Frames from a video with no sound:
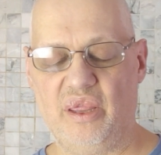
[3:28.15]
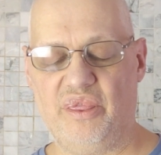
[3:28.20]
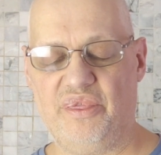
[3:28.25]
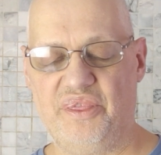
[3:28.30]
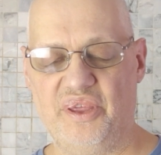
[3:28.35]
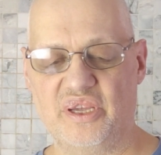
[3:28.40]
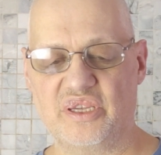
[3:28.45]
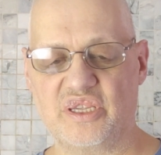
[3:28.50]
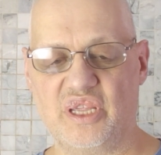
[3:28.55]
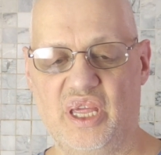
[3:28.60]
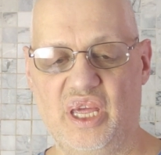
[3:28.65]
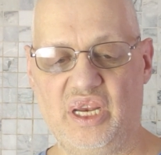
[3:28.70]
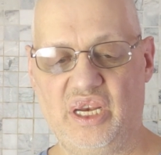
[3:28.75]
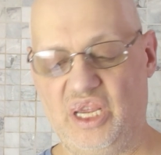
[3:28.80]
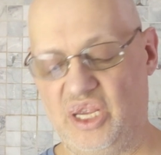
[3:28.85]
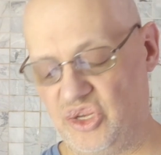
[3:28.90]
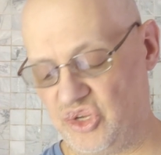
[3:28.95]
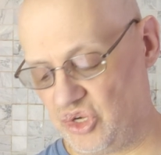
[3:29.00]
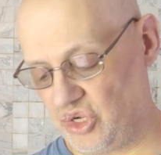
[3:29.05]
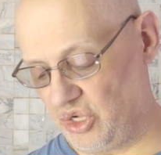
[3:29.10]
things of that
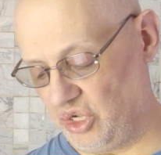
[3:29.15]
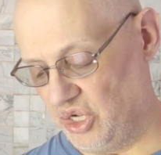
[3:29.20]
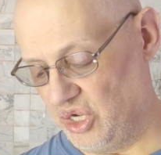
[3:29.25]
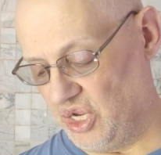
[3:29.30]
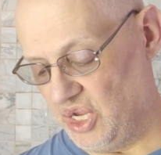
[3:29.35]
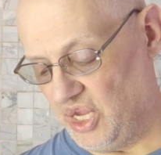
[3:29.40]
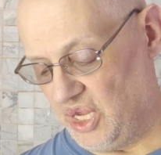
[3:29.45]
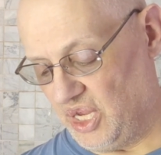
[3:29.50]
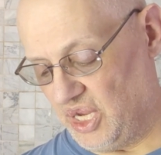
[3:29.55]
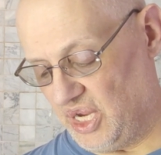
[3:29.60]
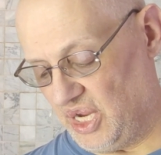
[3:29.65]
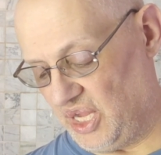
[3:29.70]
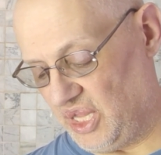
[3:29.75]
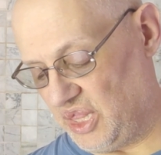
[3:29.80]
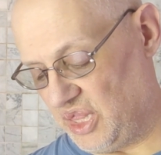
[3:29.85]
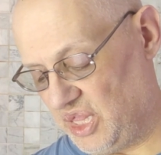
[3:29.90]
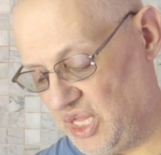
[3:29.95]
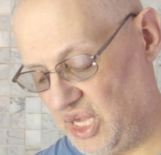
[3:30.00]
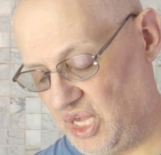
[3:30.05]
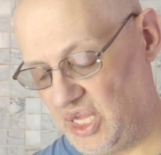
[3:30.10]
nature.
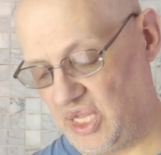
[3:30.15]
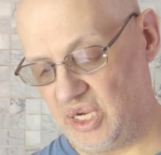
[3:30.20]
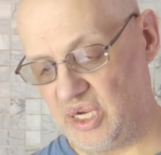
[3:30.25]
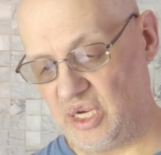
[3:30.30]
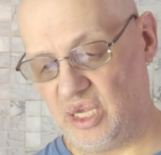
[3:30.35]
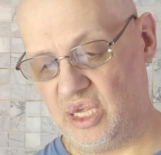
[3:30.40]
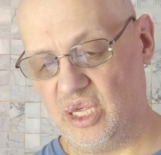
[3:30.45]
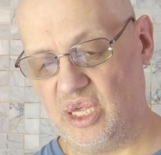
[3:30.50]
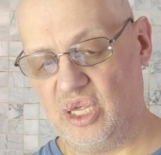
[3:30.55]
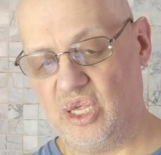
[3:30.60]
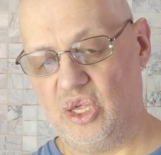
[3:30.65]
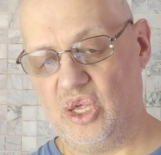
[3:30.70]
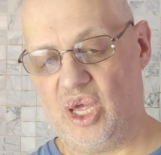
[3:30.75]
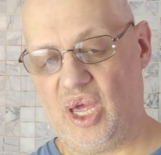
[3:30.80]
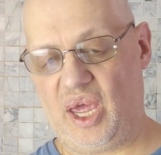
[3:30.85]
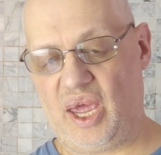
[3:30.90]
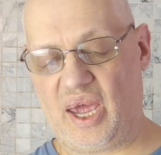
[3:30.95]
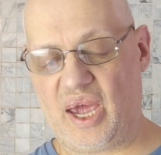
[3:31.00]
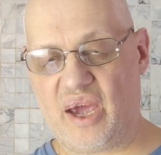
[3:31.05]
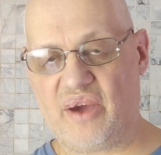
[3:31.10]
And then
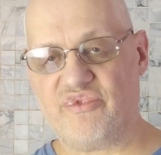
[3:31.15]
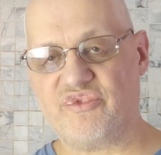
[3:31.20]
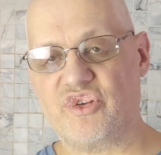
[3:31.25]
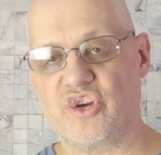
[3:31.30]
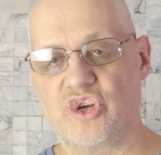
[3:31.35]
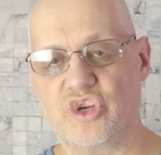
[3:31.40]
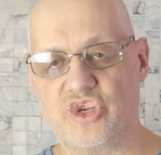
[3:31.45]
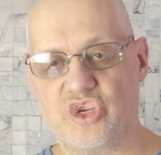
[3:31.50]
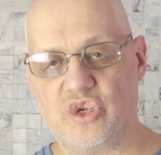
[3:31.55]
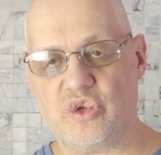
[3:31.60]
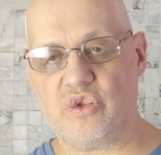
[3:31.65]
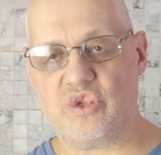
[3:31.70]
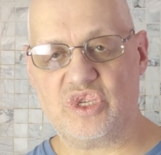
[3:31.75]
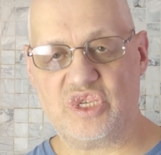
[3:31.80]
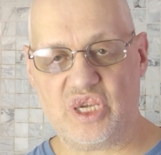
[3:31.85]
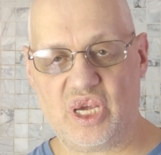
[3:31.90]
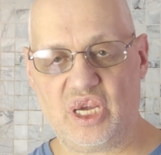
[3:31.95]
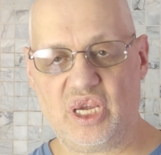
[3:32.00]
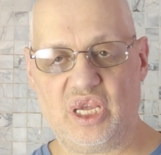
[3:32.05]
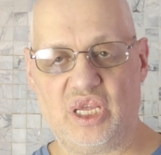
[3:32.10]
after June
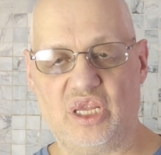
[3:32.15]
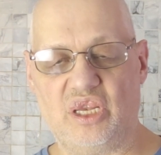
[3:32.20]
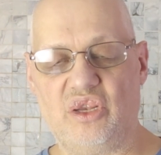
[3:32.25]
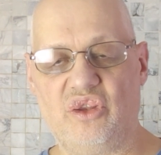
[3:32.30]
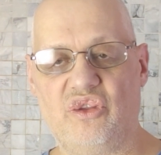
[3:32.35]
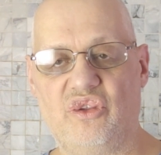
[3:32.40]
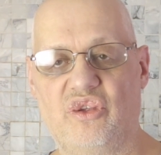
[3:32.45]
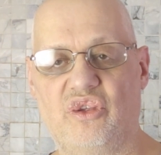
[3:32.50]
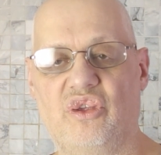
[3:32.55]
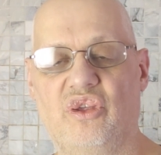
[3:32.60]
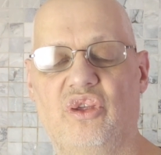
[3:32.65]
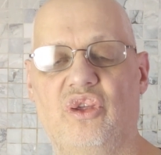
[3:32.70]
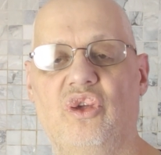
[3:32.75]
2nd,